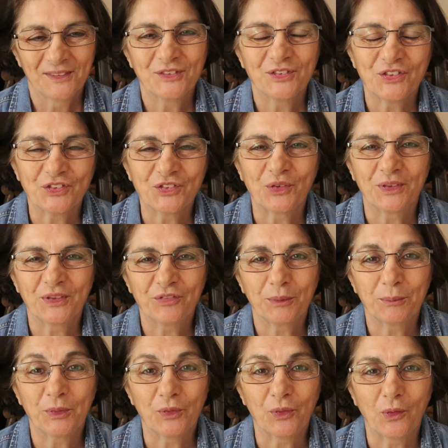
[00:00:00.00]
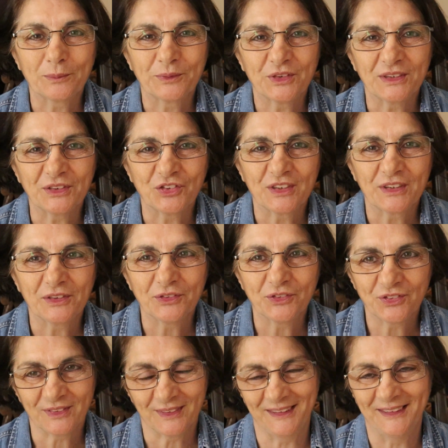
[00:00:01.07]
This is Tony from Her Homestead
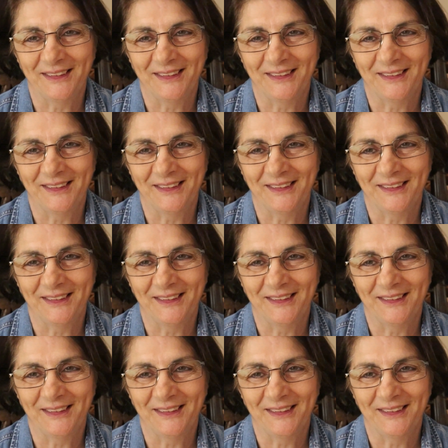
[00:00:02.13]
Skills.